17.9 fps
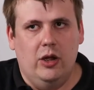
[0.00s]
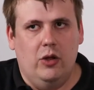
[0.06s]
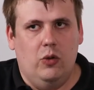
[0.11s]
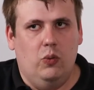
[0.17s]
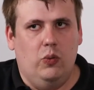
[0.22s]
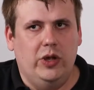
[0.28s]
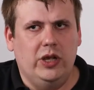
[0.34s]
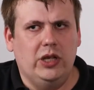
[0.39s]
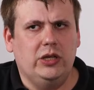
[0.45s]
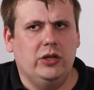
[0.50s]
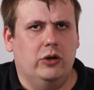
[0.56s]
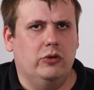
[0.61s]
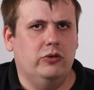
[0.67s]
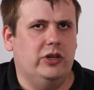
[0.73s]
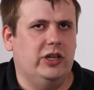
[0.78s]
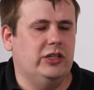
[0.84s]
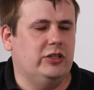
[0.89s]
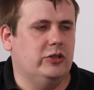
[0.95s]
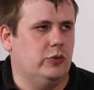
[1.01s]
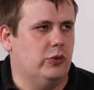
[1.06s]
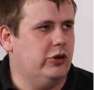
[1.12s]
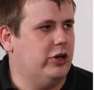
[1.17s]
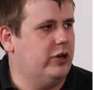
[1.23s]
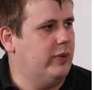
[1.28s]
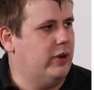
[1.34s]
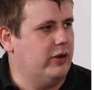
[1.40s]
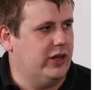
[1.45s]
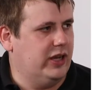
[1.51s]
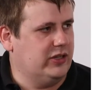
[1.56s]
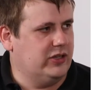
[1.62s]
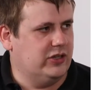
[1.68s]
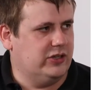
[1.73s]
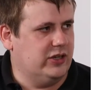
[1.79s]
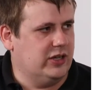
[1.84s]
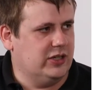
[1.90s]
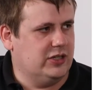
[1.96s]
we don't need to worry about
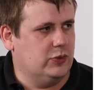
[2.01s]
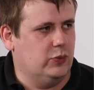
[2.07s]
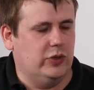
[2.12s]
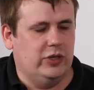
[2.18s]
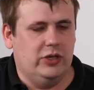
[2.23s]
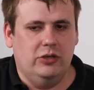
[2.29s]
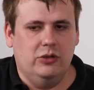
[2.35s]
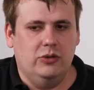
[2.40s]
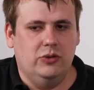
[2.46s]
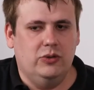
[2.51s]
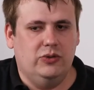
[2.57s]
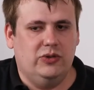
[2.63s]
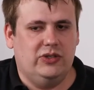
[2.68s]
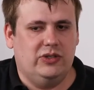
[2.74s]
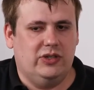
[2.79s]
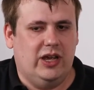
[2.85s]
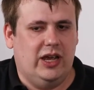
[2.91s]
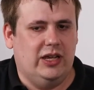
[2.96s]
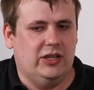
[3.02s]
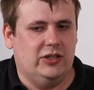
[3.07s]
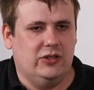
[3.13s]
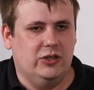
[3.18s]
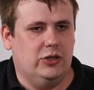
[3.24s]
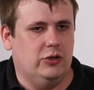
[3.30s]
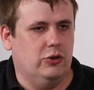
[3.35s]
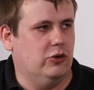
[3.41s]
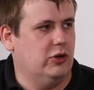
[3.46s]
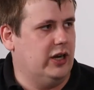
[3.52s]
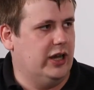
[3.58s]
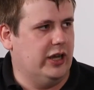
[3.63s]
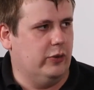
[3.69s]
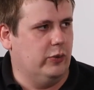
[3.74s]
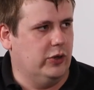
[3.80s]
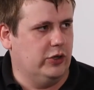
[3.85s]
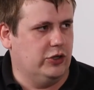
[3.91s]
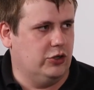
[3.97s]
XSS, we use a secure
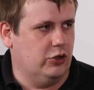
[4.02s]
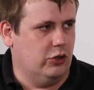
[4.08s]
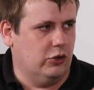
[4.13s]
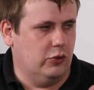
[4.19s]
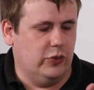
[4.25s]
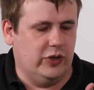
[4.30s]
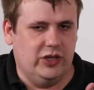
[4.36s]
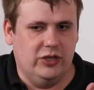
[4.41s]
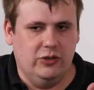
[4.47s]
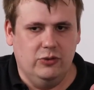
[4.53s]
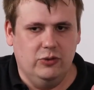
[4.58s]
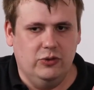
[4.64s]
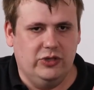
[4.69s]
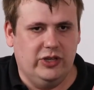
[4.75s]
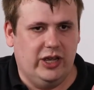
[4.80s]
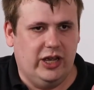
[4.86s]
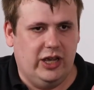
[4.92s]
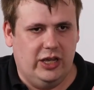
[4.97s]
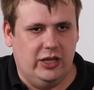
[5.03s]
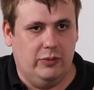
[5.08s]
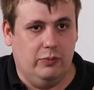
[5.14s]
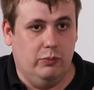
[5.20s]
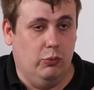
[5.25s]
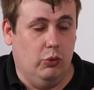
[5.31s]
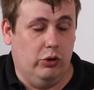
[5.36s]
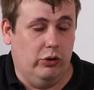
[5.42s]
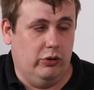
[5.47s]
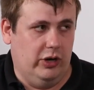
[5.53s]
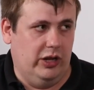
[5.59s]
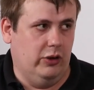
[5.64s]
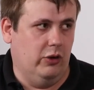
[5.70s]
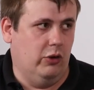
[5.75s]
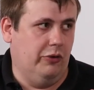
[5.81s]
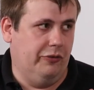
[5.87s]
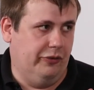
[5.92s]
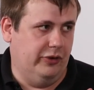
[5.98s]
language, or we use more
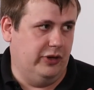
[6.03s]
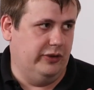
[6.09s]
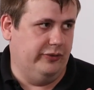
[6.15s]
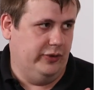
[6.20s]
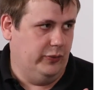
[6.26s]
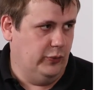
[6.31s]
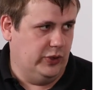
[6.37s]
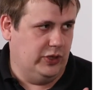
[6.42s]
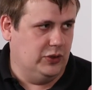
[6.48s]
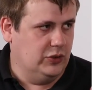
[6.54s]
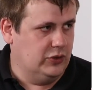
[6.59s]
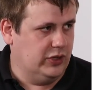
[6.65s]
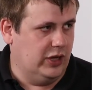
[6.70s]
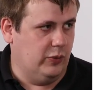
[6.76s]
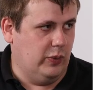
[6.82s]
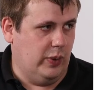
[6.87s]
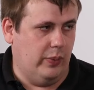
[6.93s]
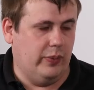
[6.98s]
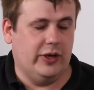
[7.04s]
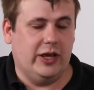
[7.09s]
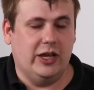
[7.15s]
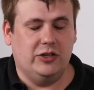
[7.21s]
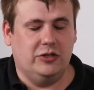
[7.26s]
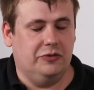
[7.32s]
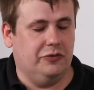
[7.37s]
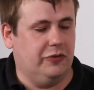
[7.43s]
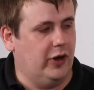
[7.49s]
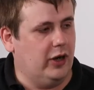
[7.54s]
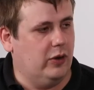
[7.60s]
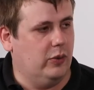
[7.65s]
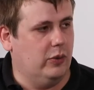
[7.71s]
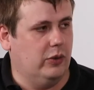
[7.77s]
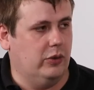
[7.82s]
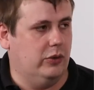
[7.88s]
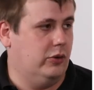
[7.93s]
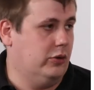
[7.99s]
often even we use a web application
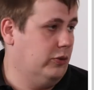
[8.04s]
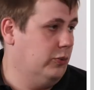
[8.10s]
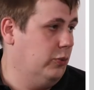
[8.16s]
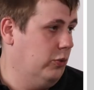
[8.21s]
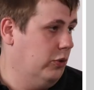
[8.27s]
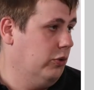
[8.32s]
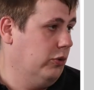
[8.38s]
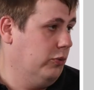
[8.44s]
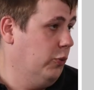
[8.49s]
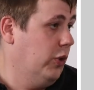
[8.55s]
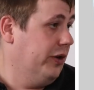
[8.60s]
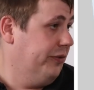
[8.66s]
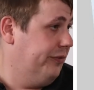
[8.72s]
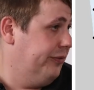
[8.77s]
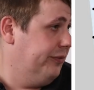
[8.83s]
firewall or WAF.